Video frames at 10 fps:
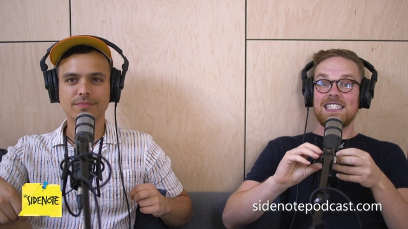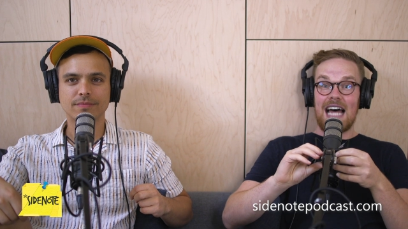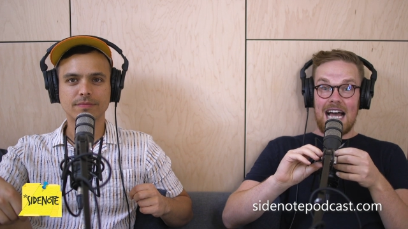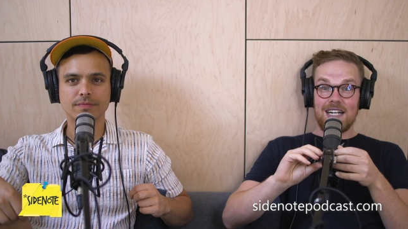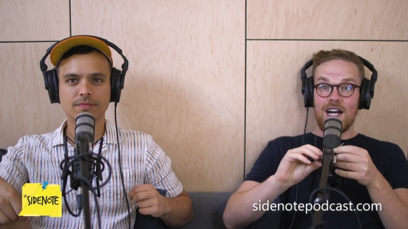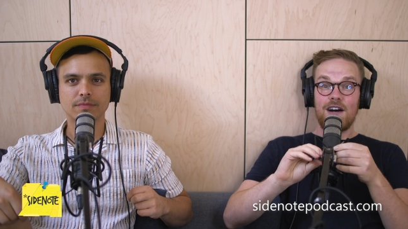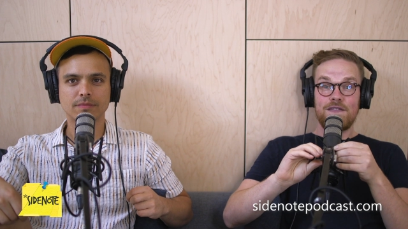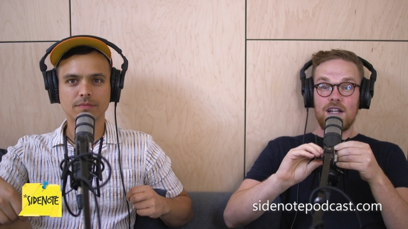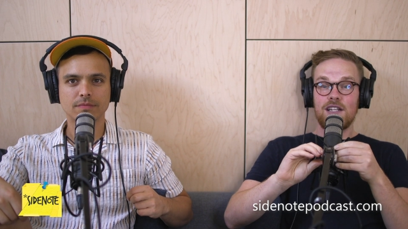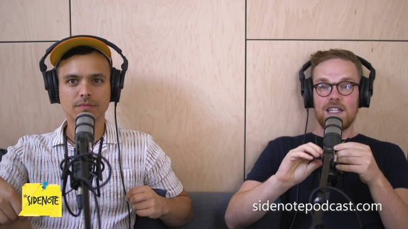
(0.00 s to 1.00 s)
Speaker 1: lack of
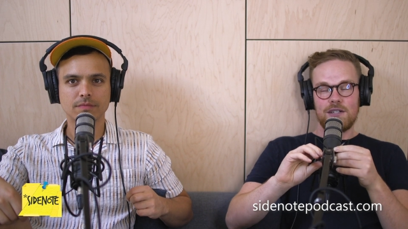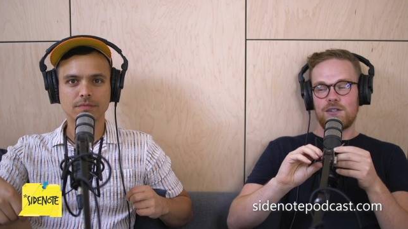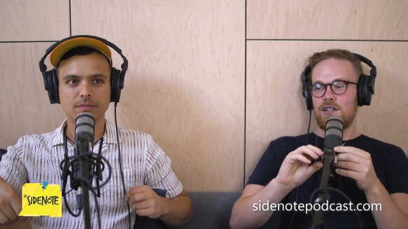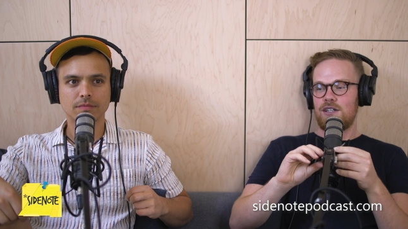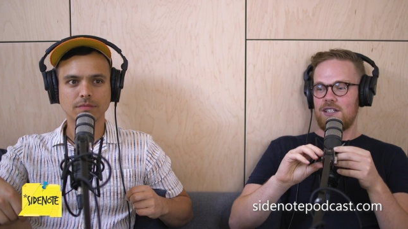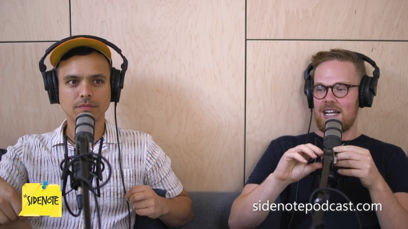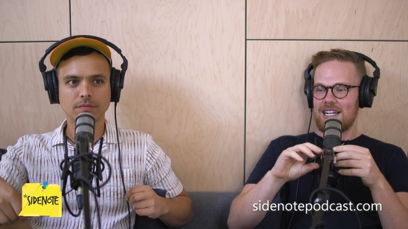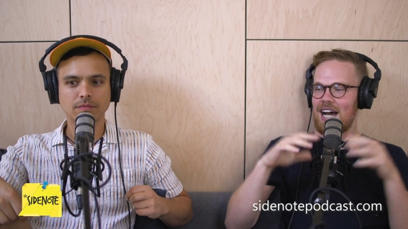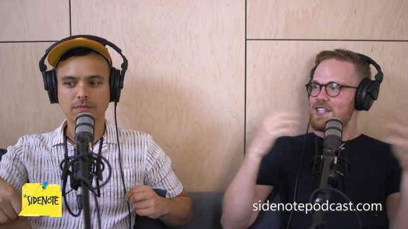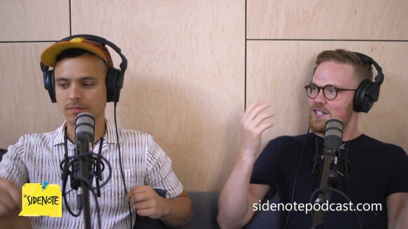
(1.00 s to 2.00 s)
literal like
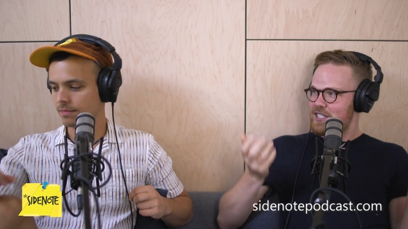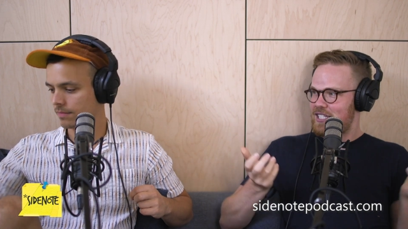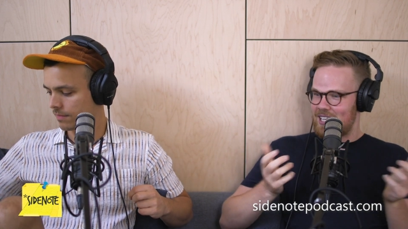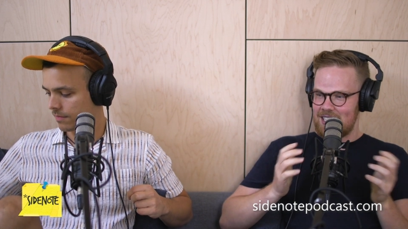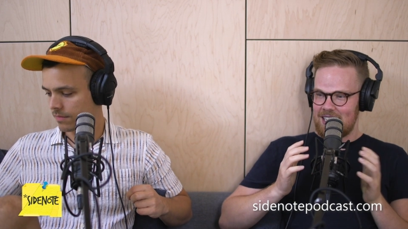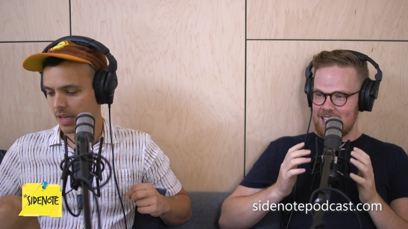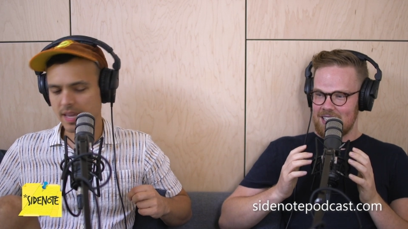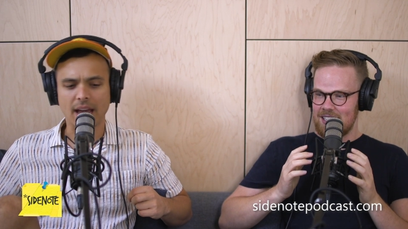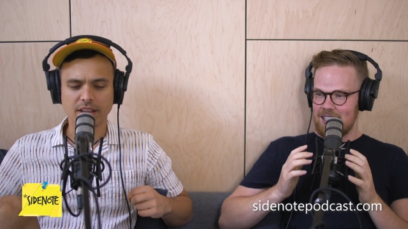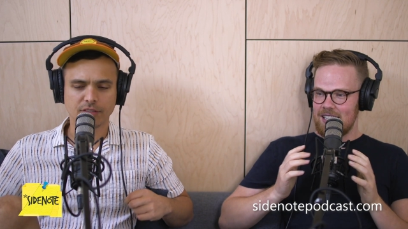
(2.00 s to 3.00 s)
understanding.
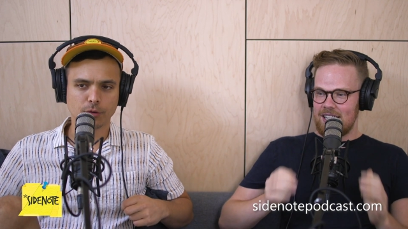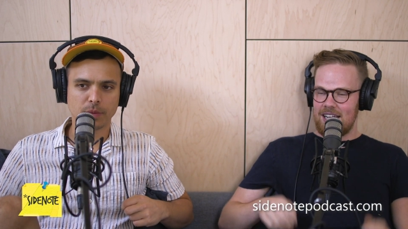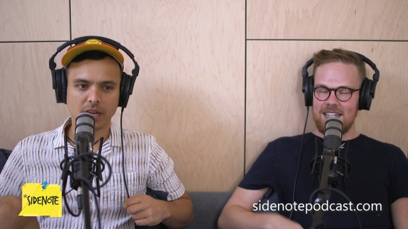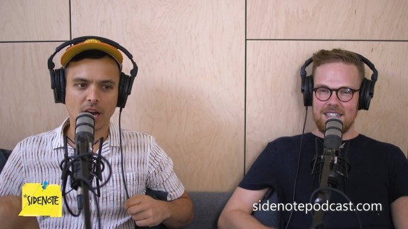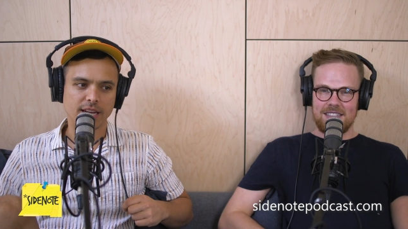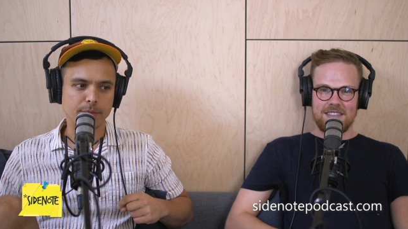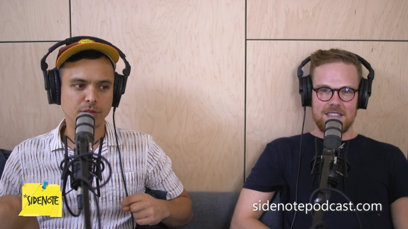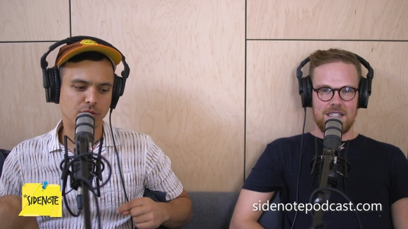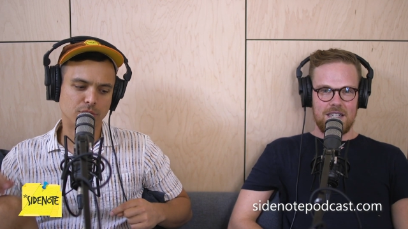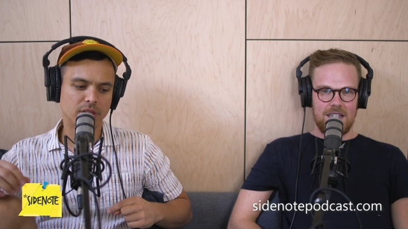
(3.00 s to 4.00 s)
Yeah, it's
Speaker 2: you being and, unable
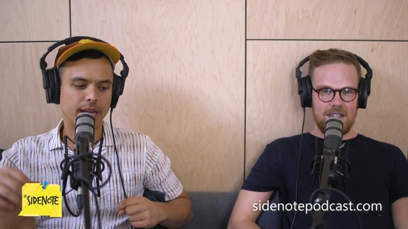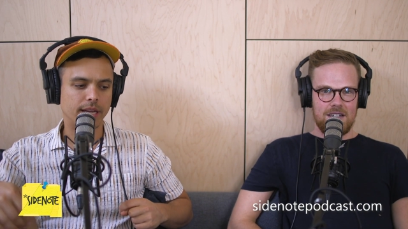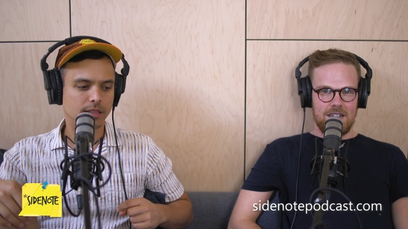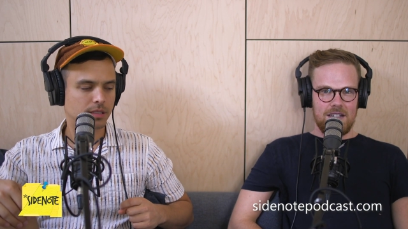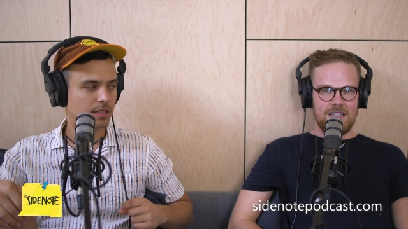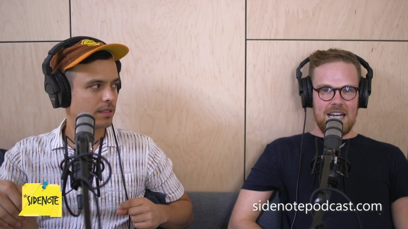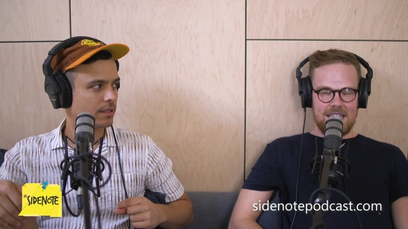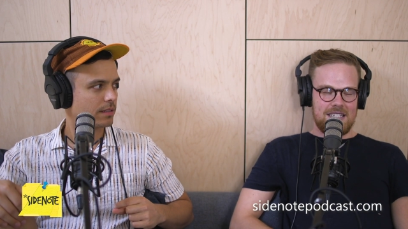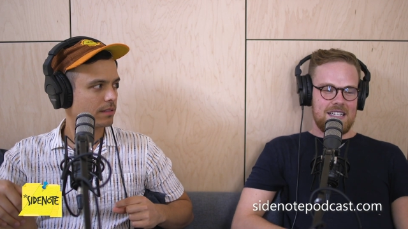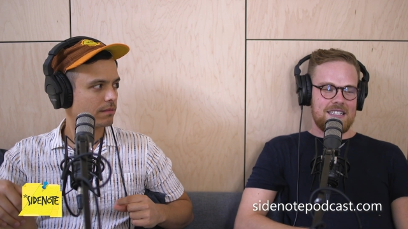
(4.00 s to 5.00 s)
to relate.
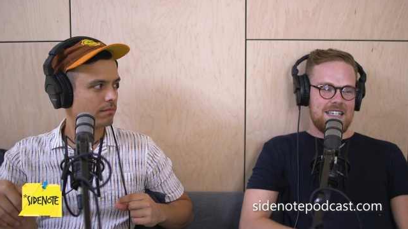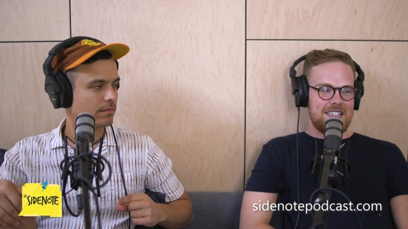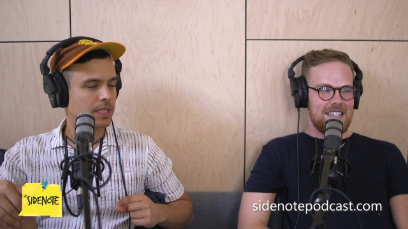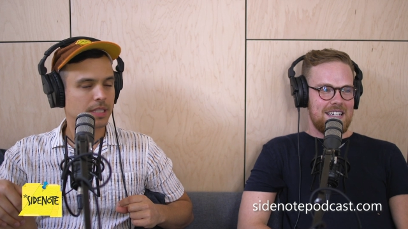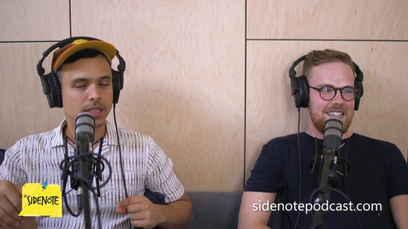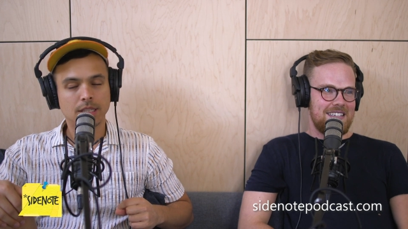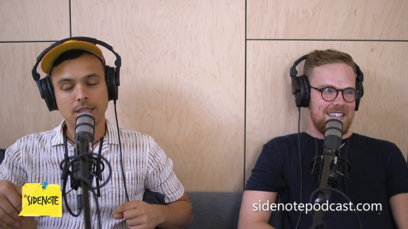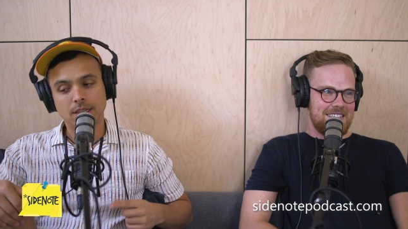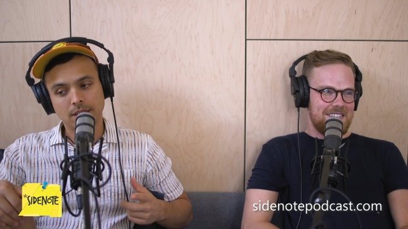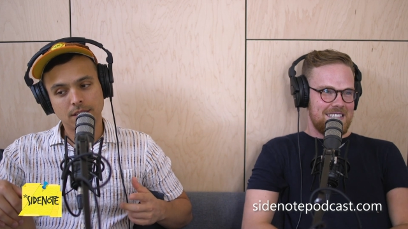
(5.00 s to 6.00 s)
Speaker 1: Yes, exactly. And
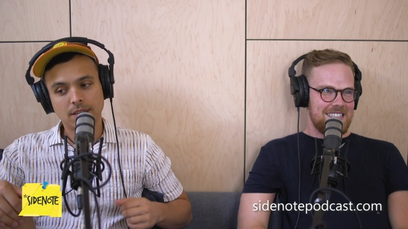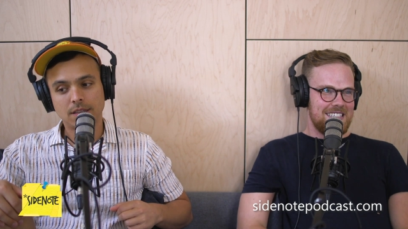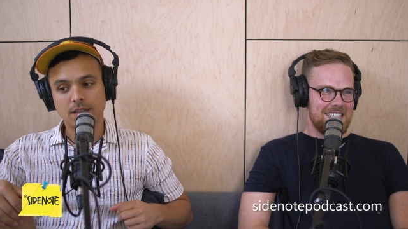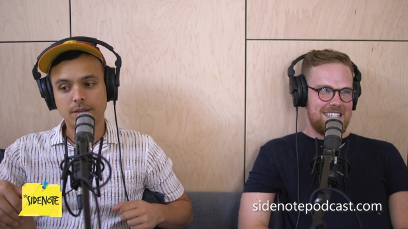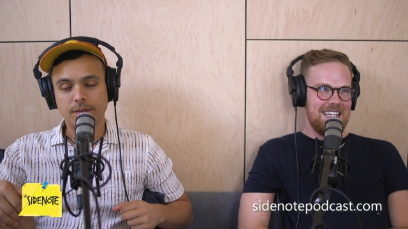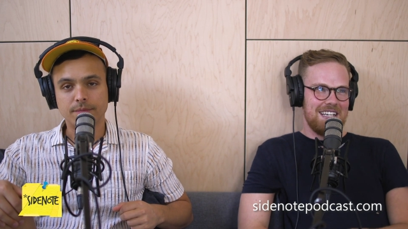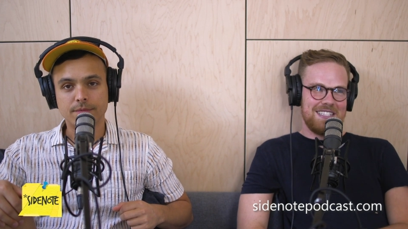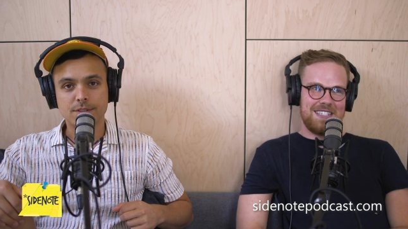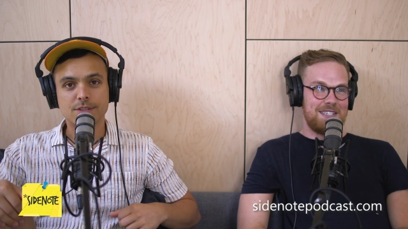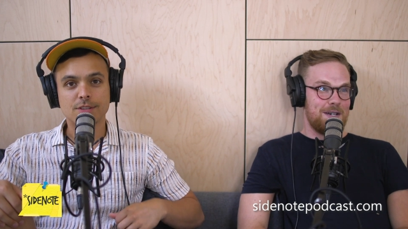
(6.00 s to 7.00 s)
anyways,
Speaker 2: it is, it
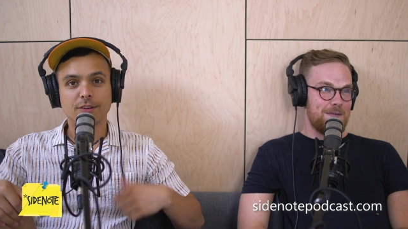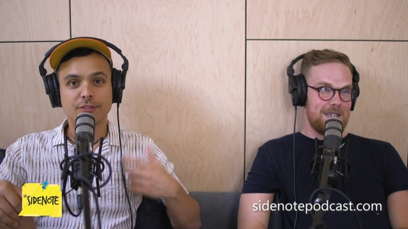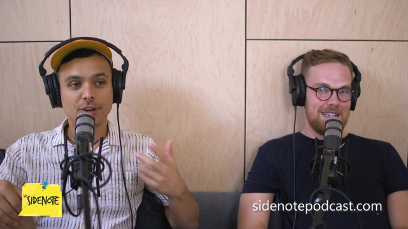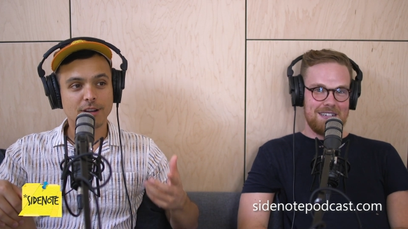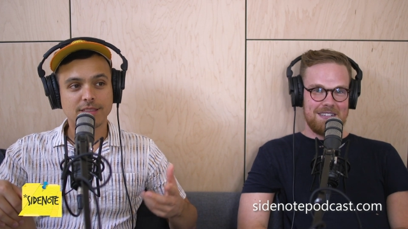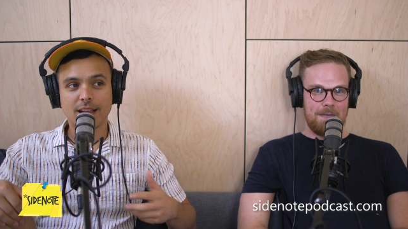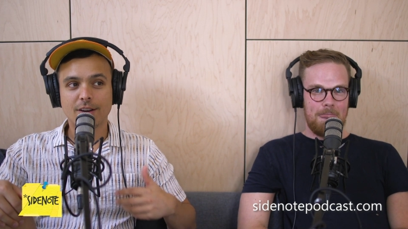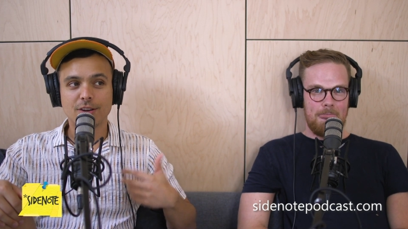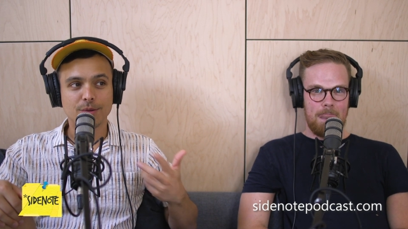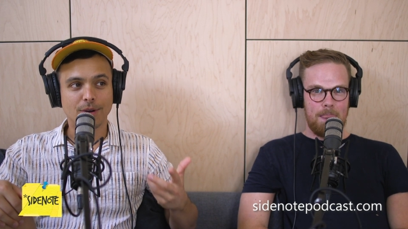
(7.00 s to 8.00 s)
is so So weird. If you're out there
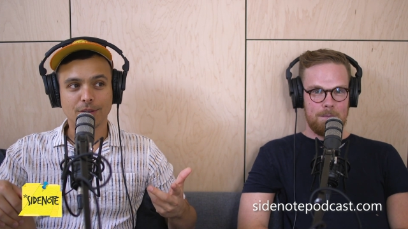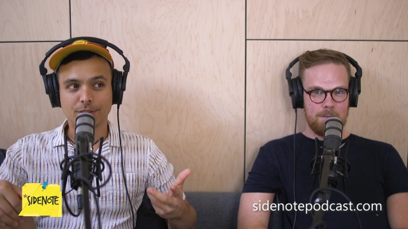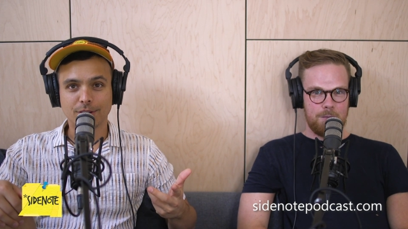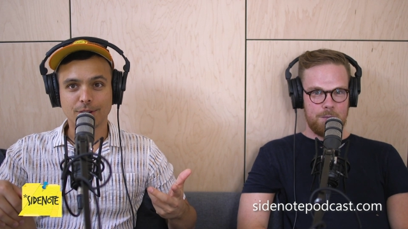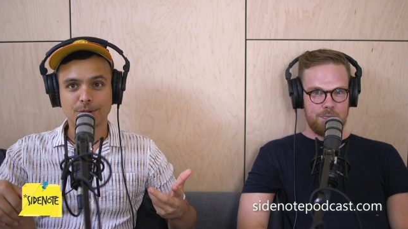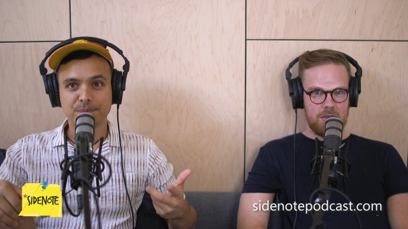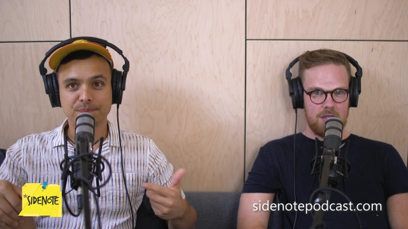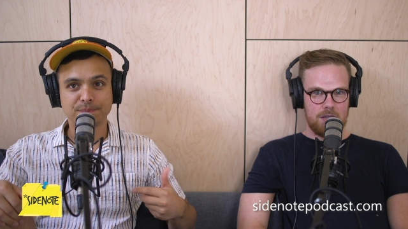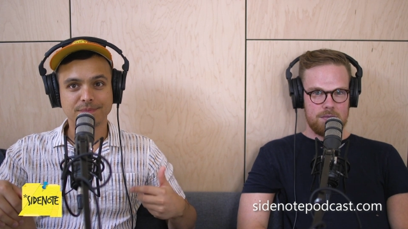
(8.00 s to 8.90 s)
and you also...